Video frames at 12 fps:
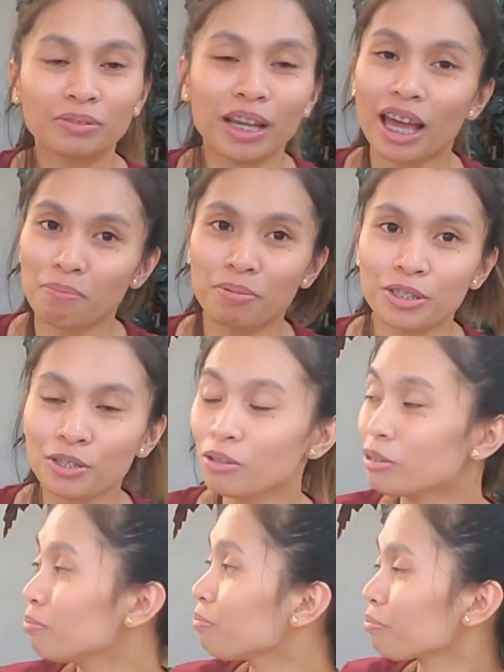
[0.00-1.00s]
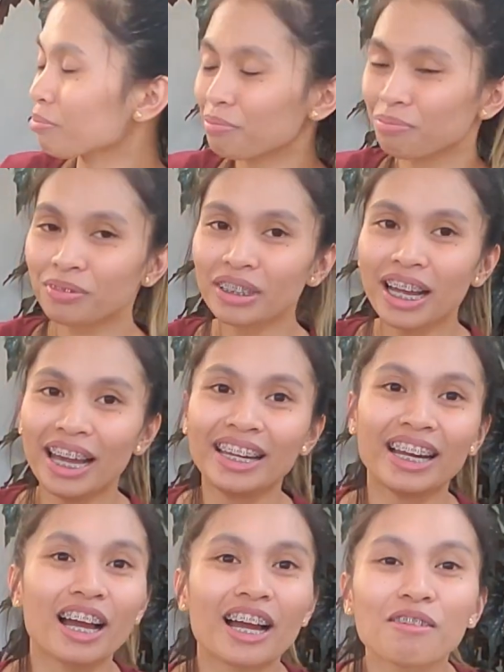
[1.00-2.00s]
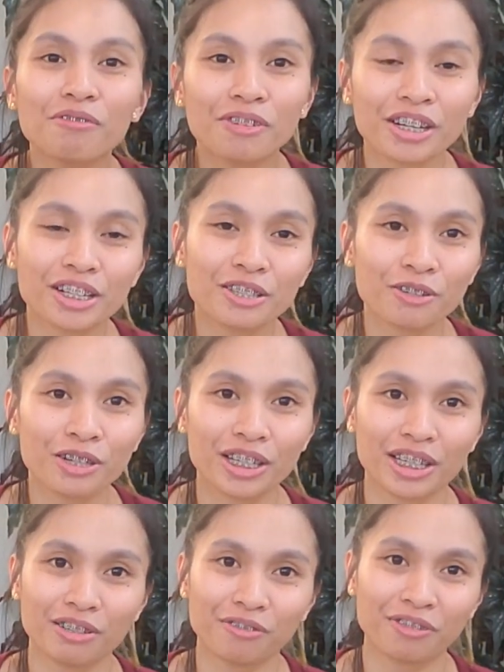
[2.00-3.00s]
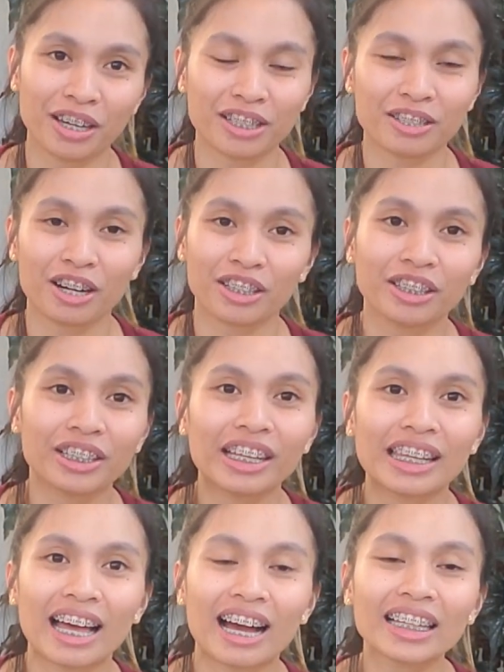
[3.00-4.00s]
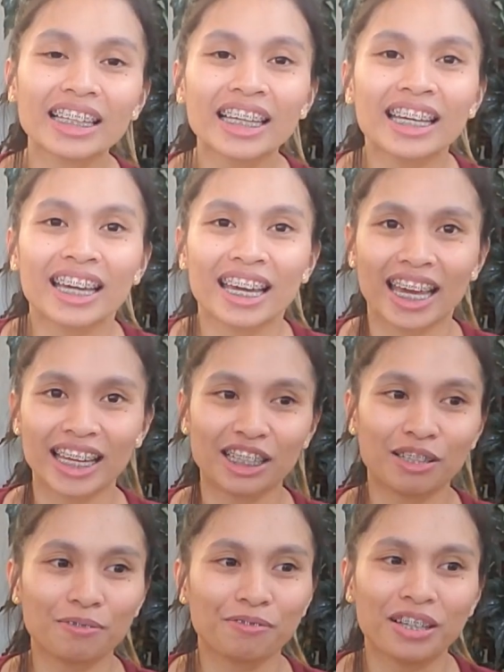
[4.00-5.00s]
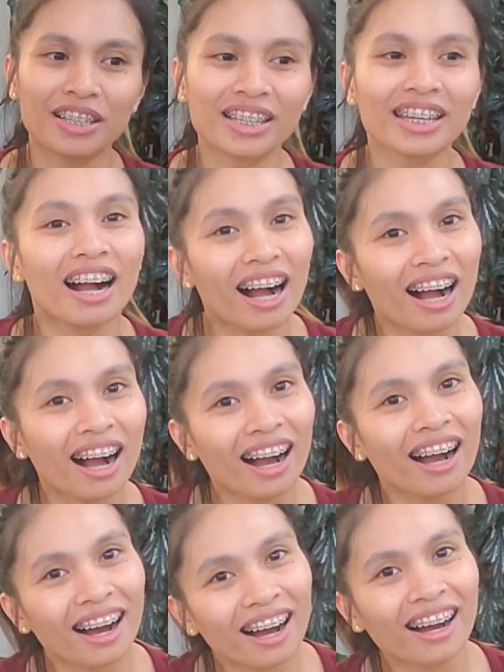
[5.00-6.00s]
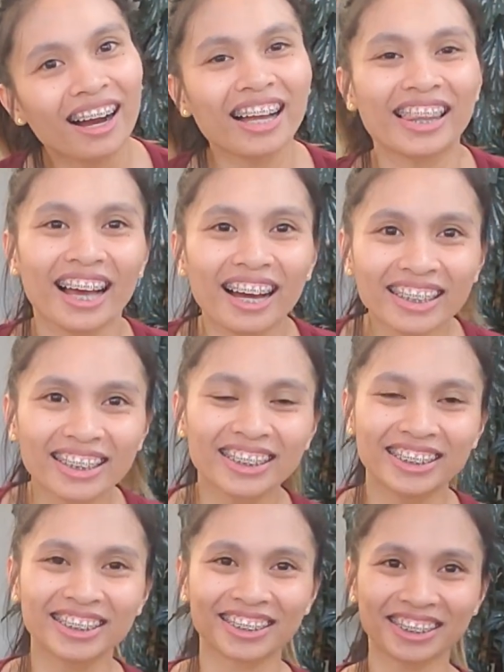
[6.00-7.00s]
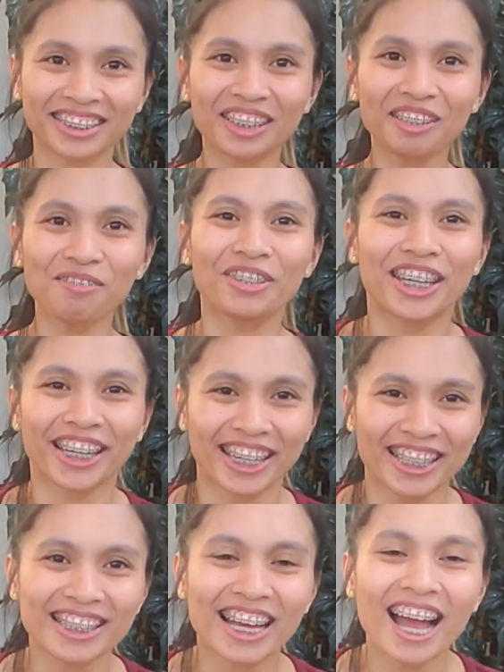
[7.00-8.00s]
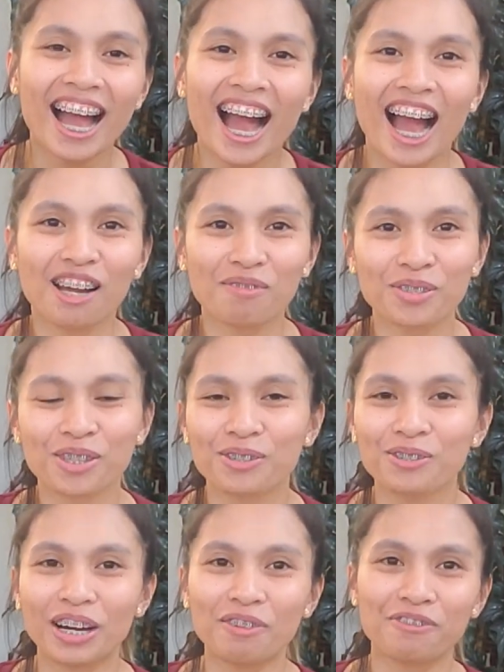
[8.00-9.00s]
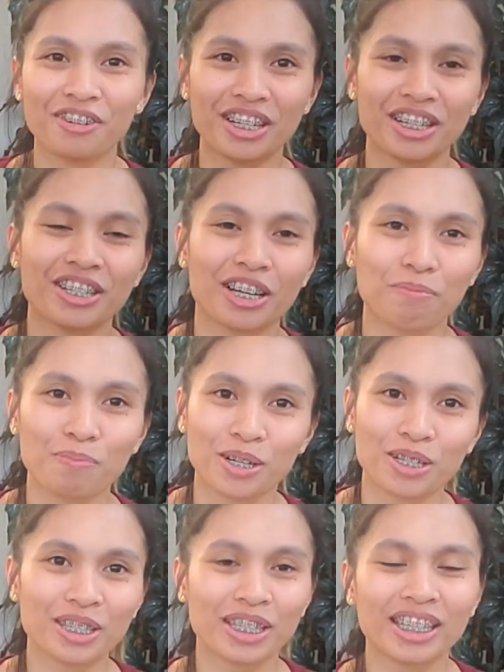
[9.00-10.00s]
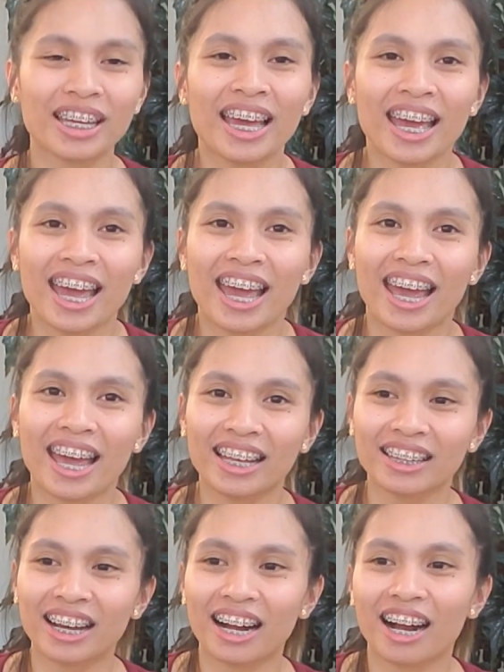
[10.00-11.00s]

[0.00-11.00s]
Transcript: episode. And I am very sorry if I started a lot and if I say a lot because I'm new, I'm a very shy person, and